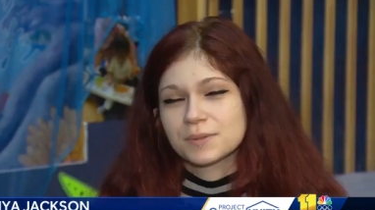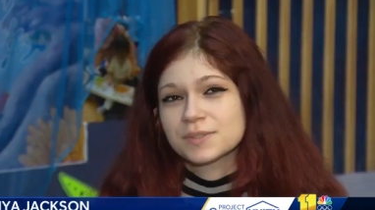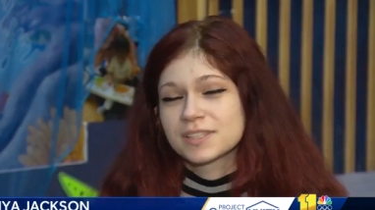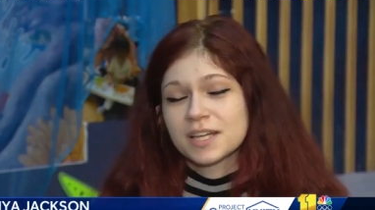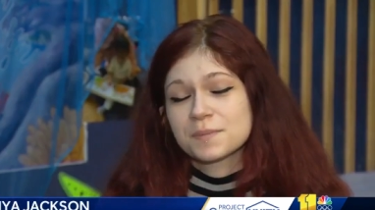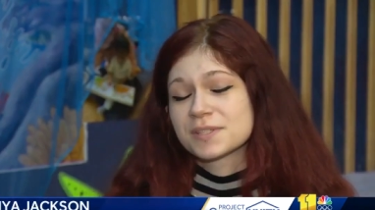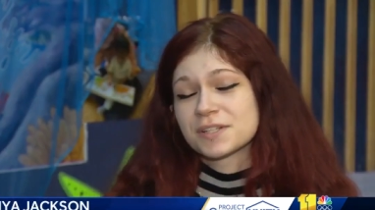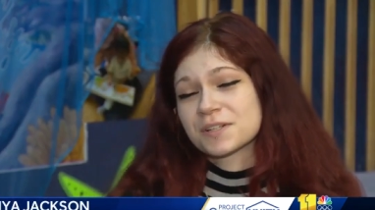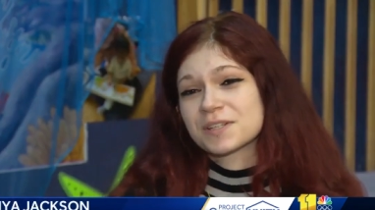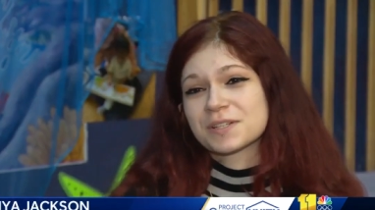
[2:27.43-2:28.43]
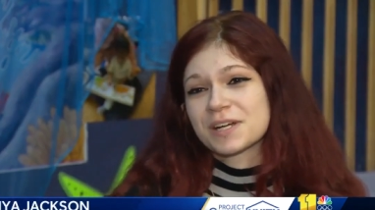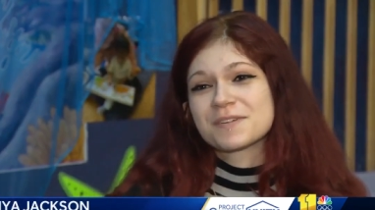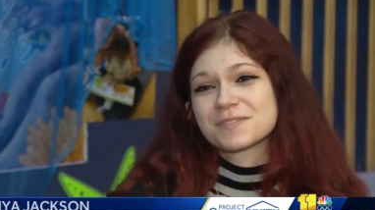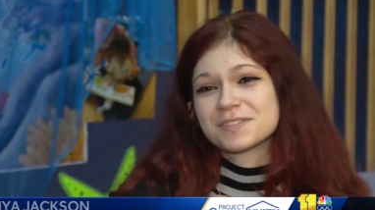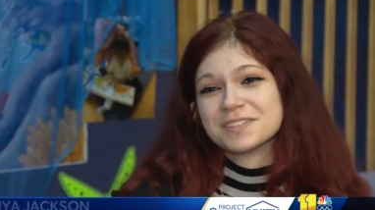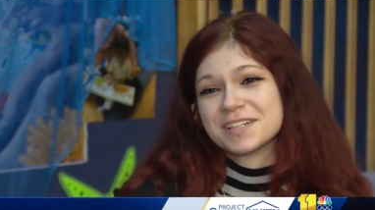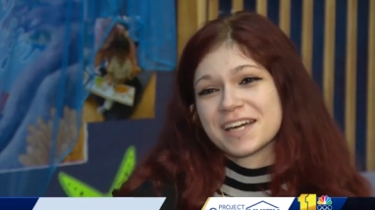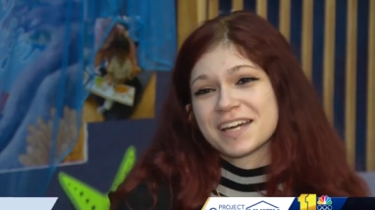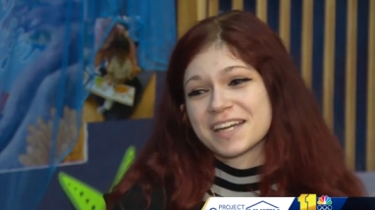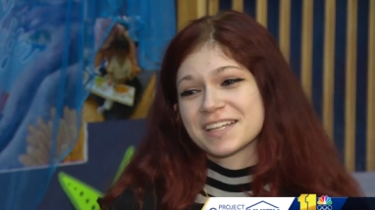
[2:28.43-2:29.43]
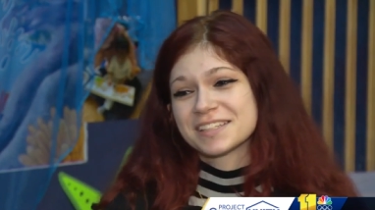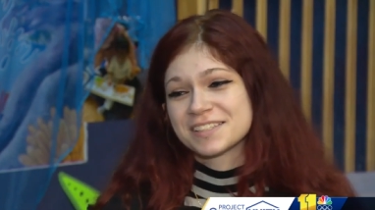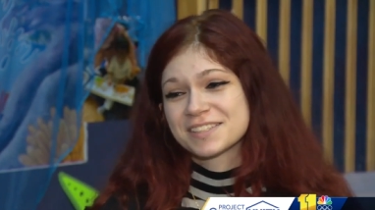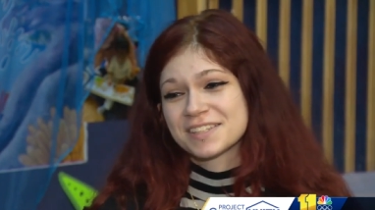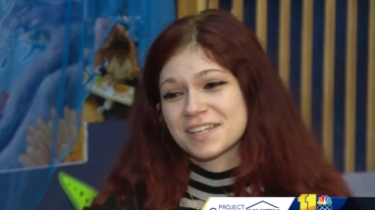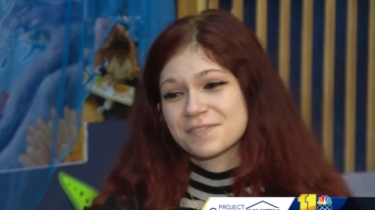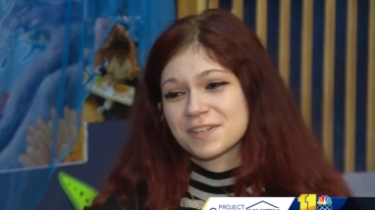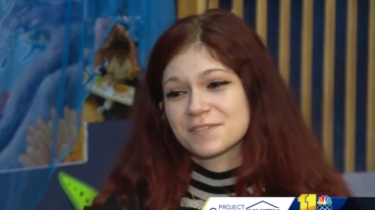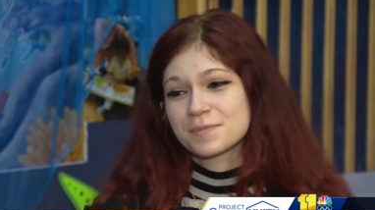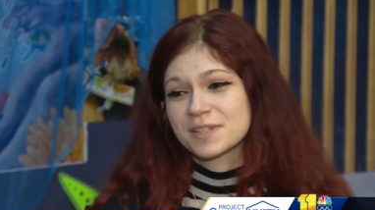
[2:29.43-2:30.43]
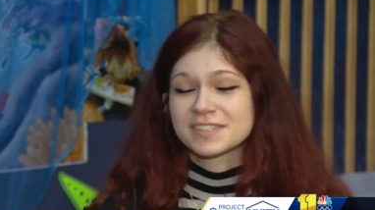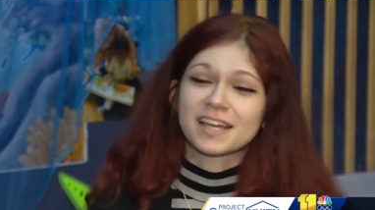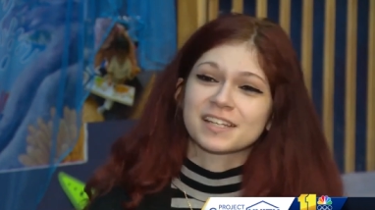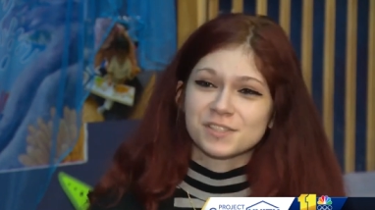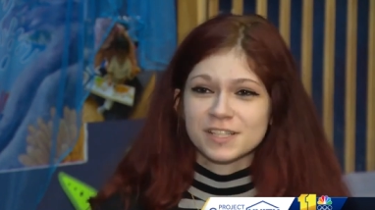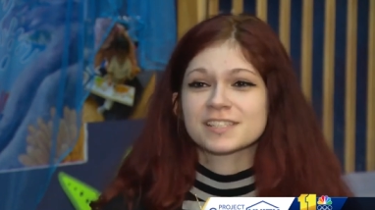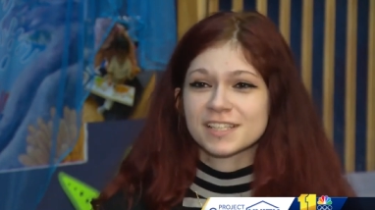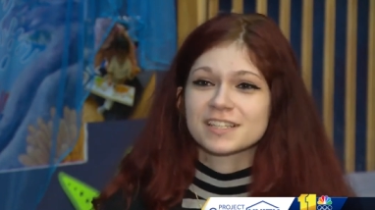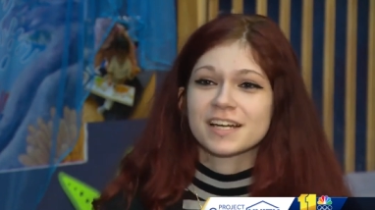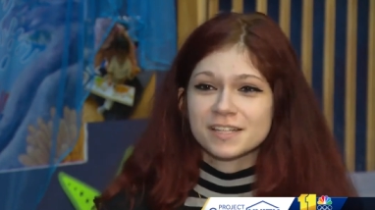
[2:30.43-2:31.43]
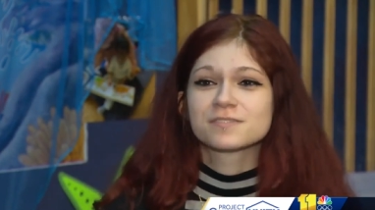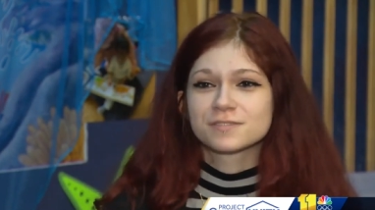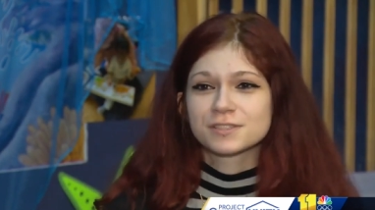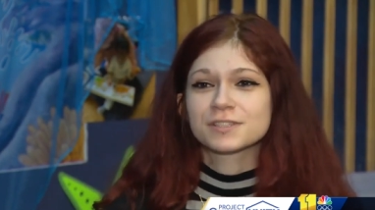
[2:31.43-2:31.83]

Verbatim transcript: I would say I'm eternally grateful and they've given me a second chance at life,